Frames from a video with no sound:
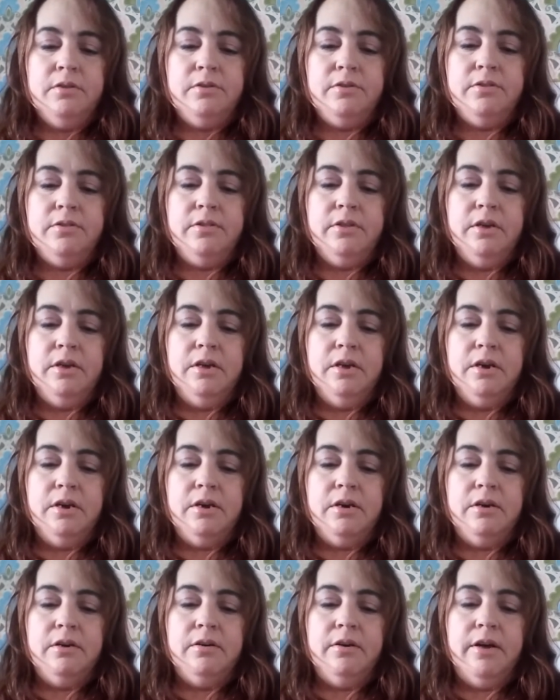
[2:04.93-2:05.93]
It's the
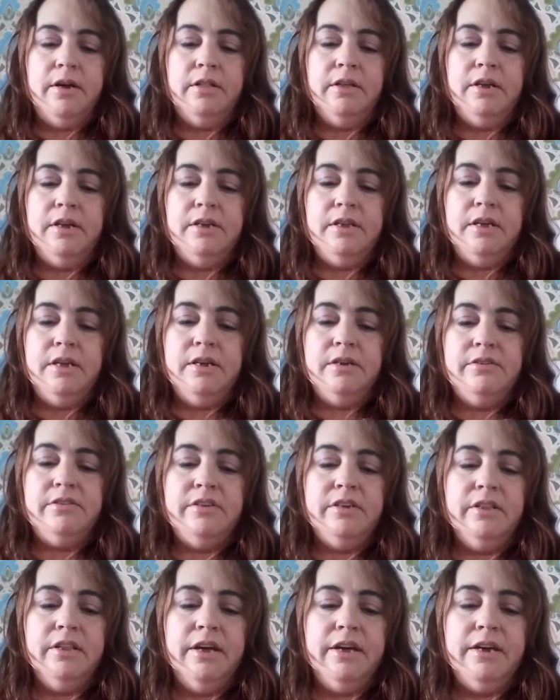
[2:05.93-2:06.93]
LED tea